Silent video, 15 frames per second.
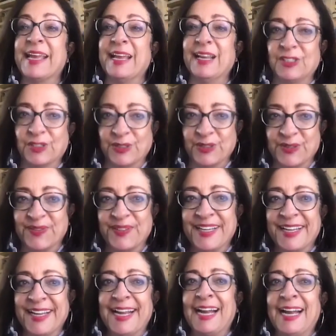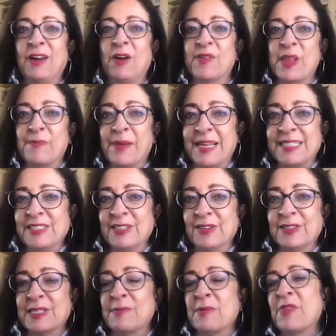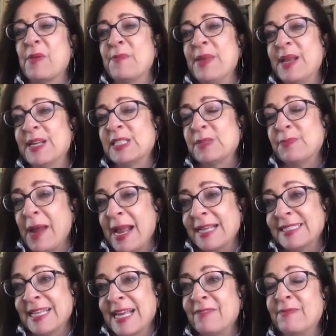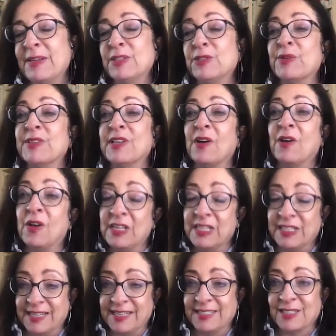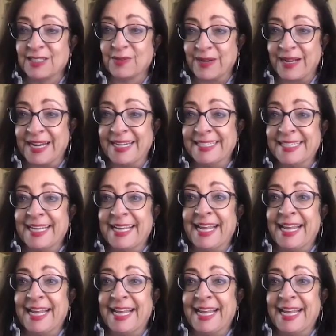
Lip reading: issue. Over the past year, some of the biggest spikes have been during the holidays, right?